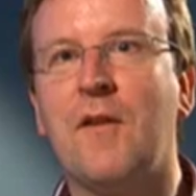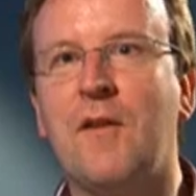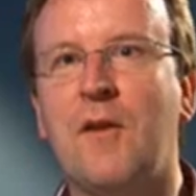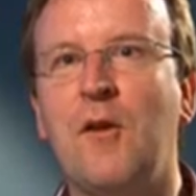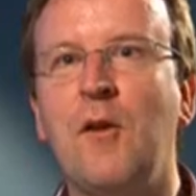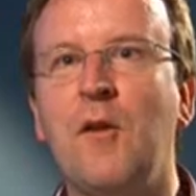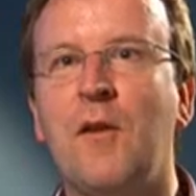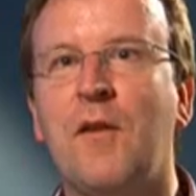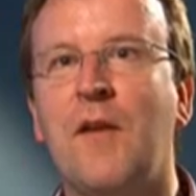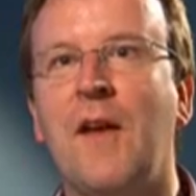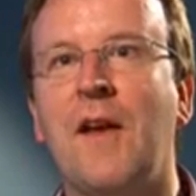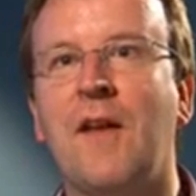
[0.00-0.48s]
the
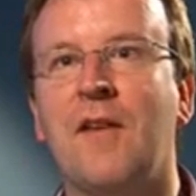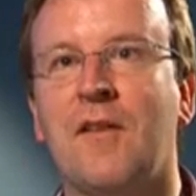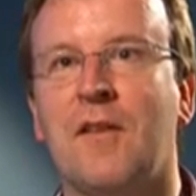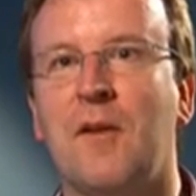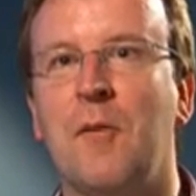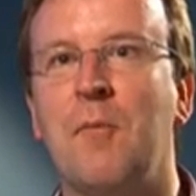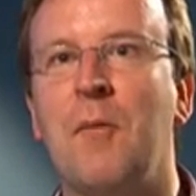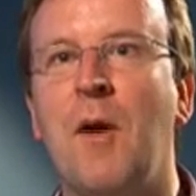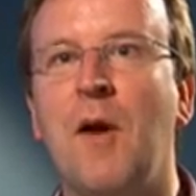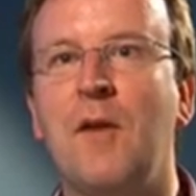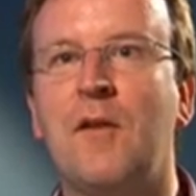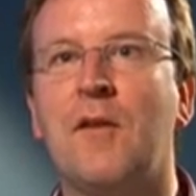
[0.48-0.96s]
two things
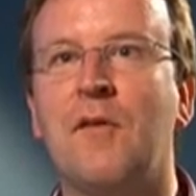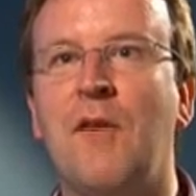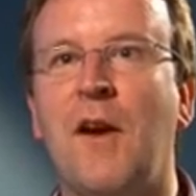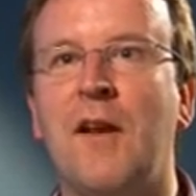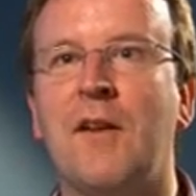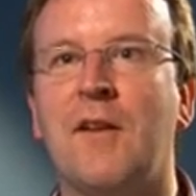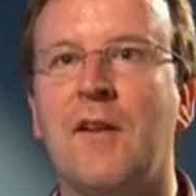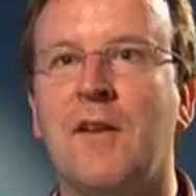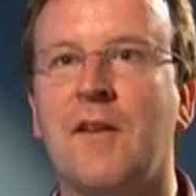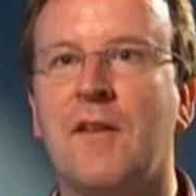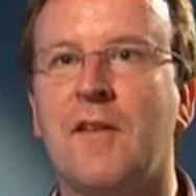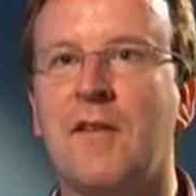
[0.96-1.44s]
that
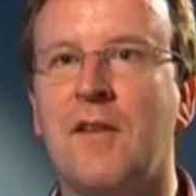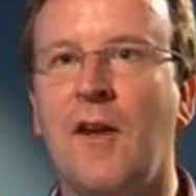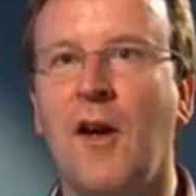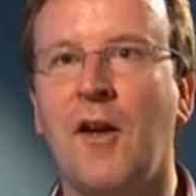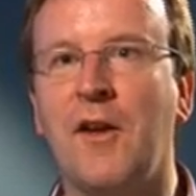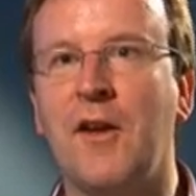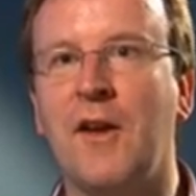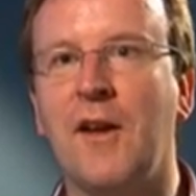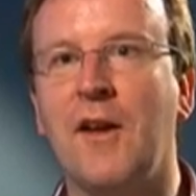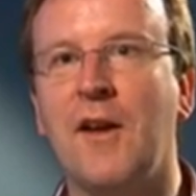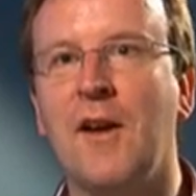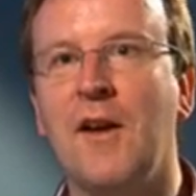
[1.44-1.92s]
motivated the
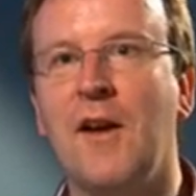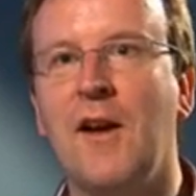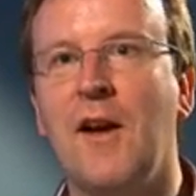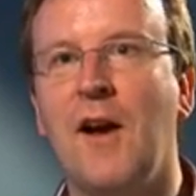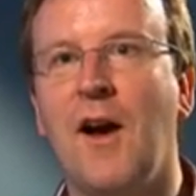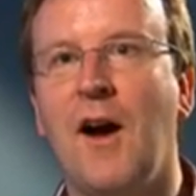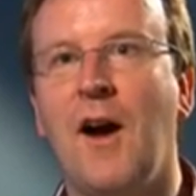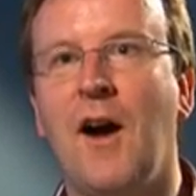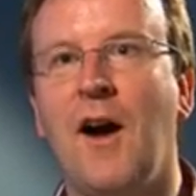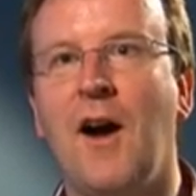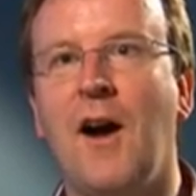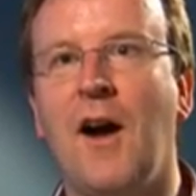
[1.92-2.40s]
study.
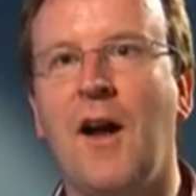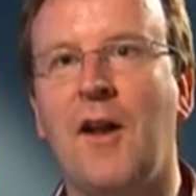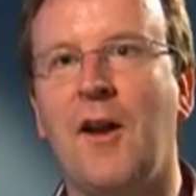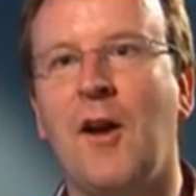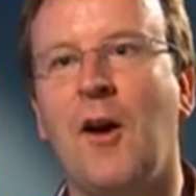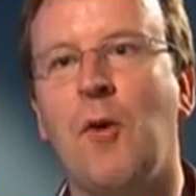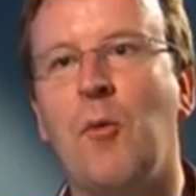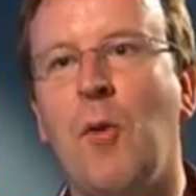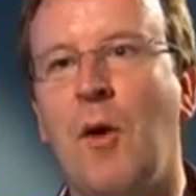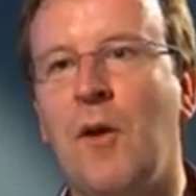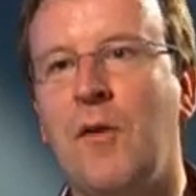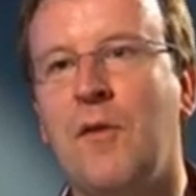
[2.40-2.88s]

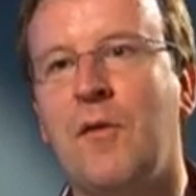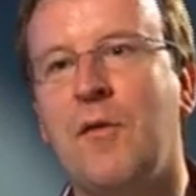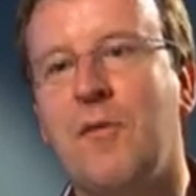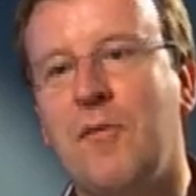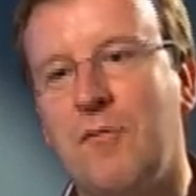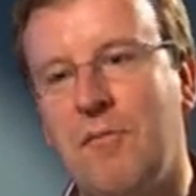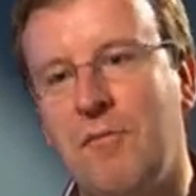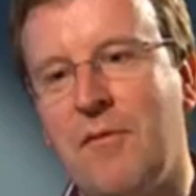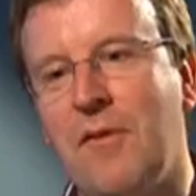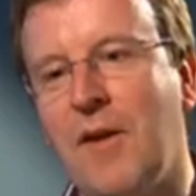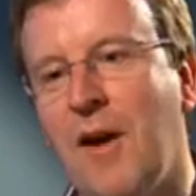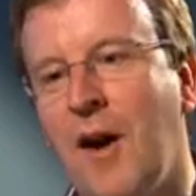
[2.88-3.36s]
And I won't
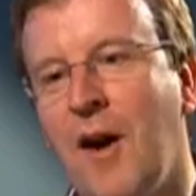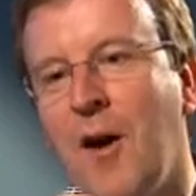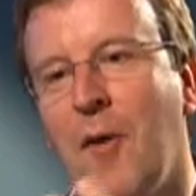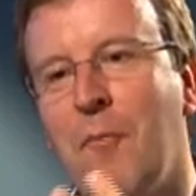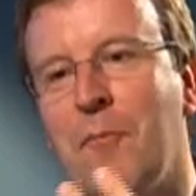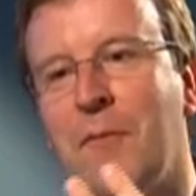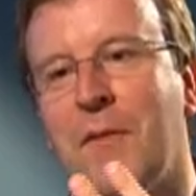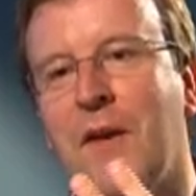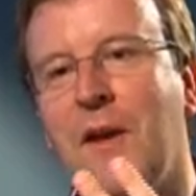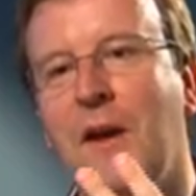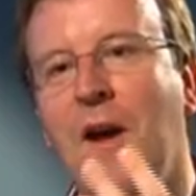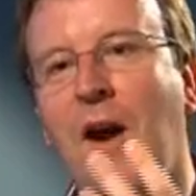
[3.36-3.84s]

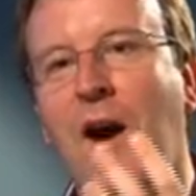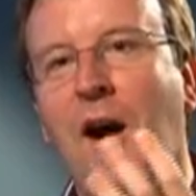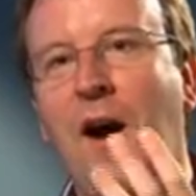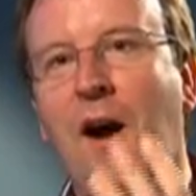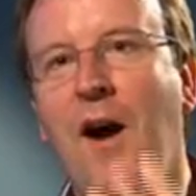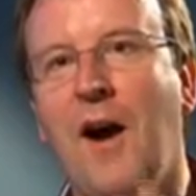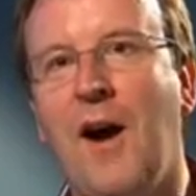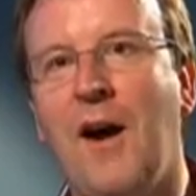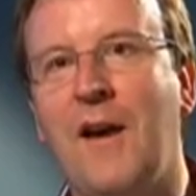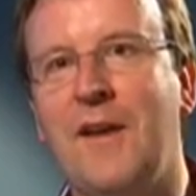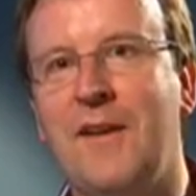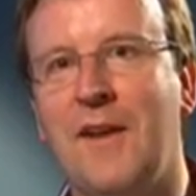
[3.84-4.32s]

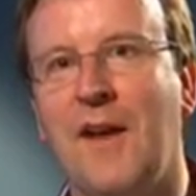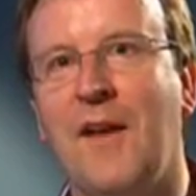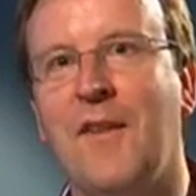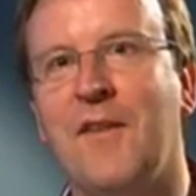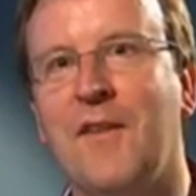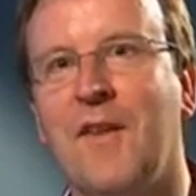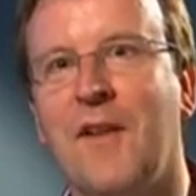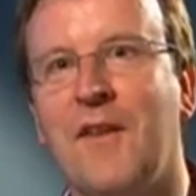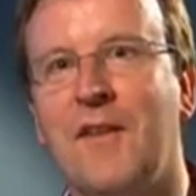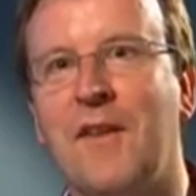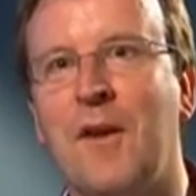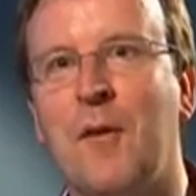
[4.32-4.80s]
hide
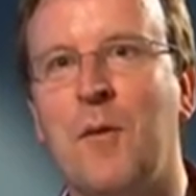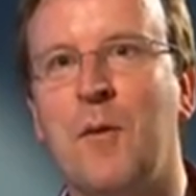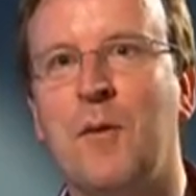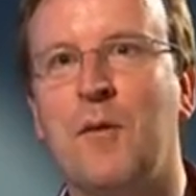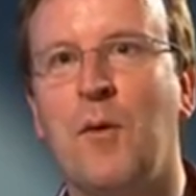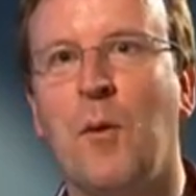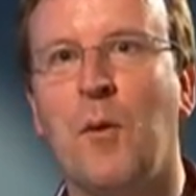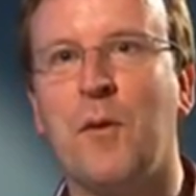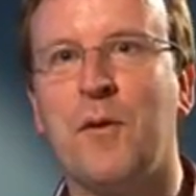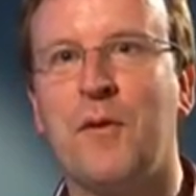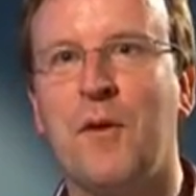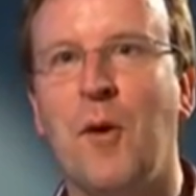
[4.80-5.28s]
it, that there
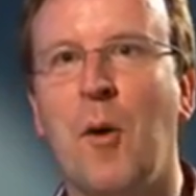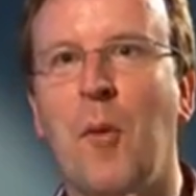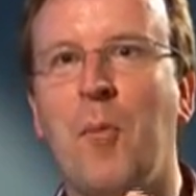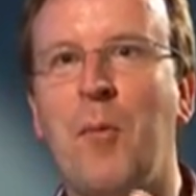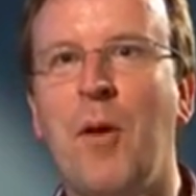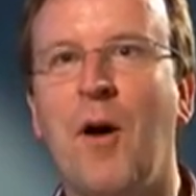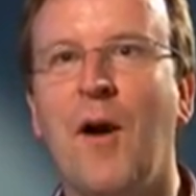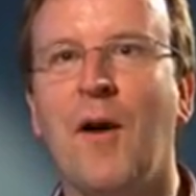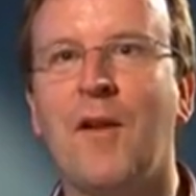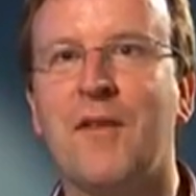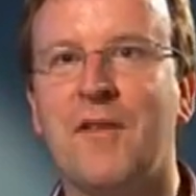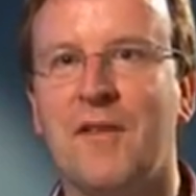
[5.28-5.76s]
was also a
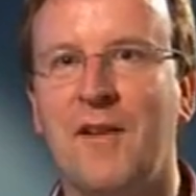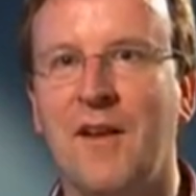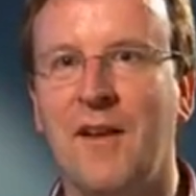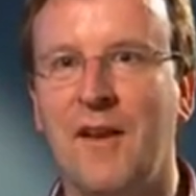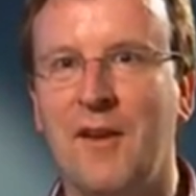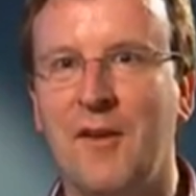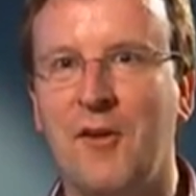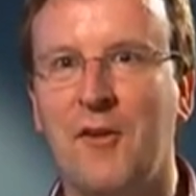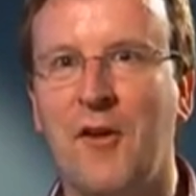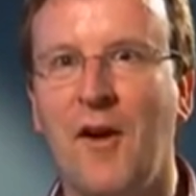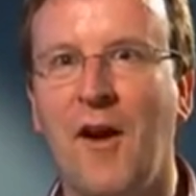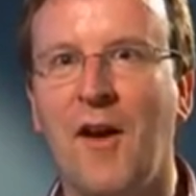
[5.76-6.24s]

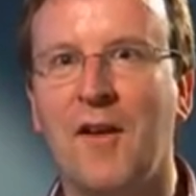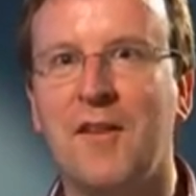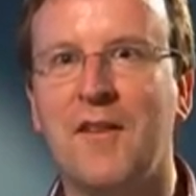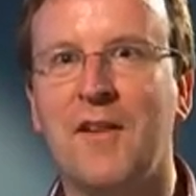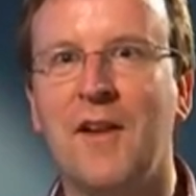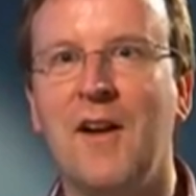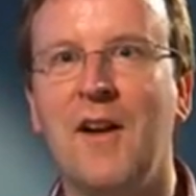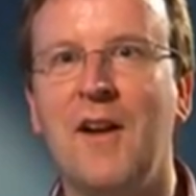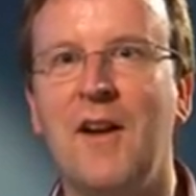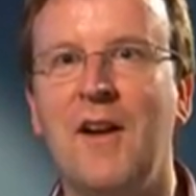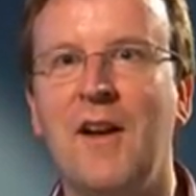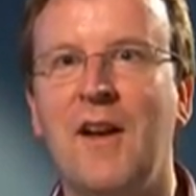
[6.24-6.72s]
personal
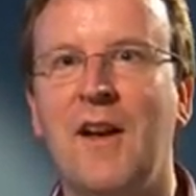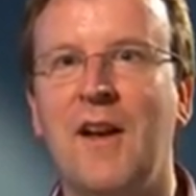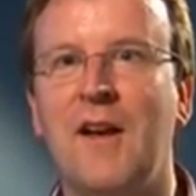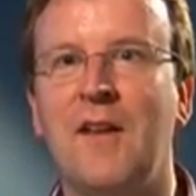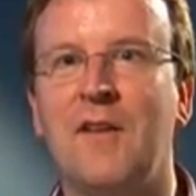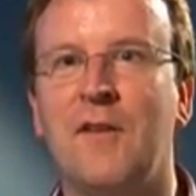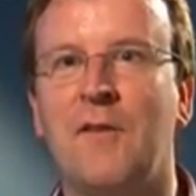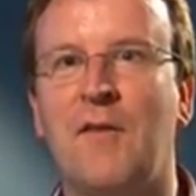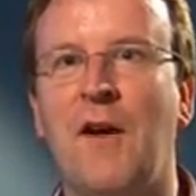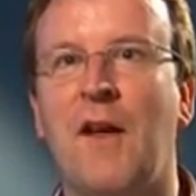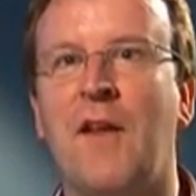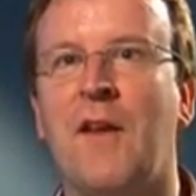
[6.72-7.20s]
interest
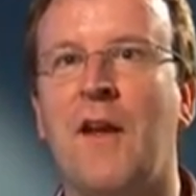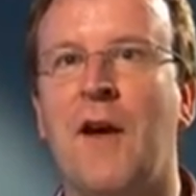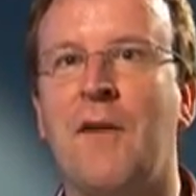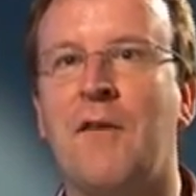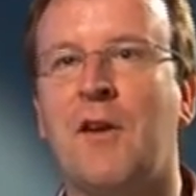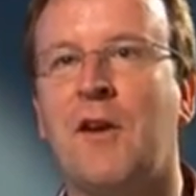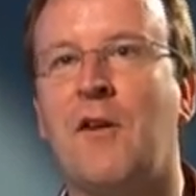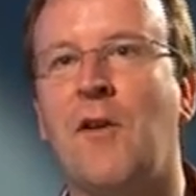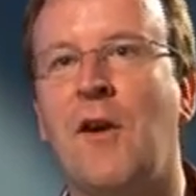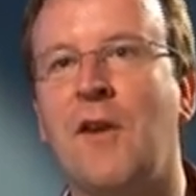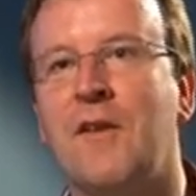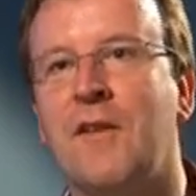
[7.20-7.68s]
in the fact that I
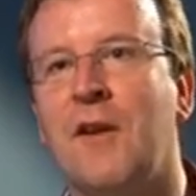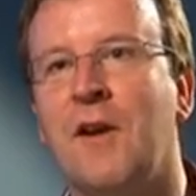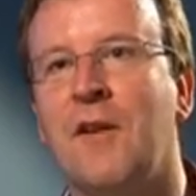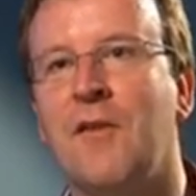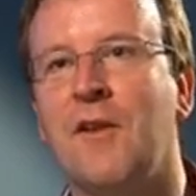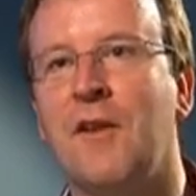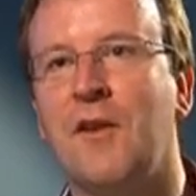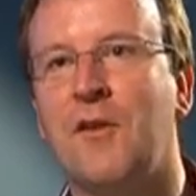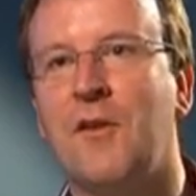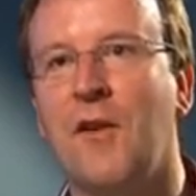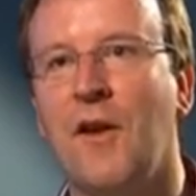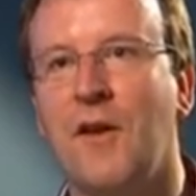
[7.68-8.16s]
have a great deal
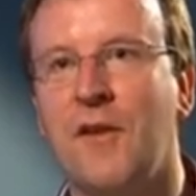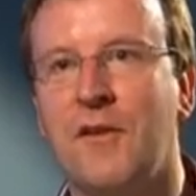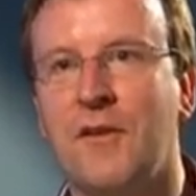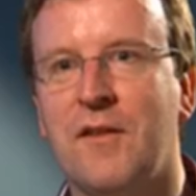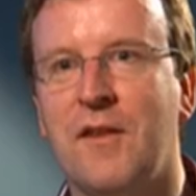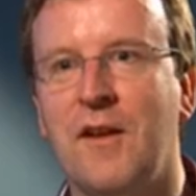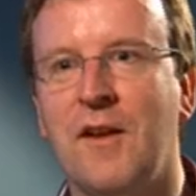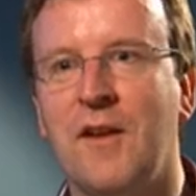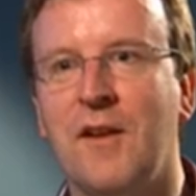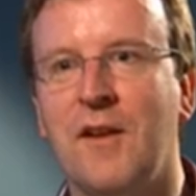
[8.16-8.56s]
of interest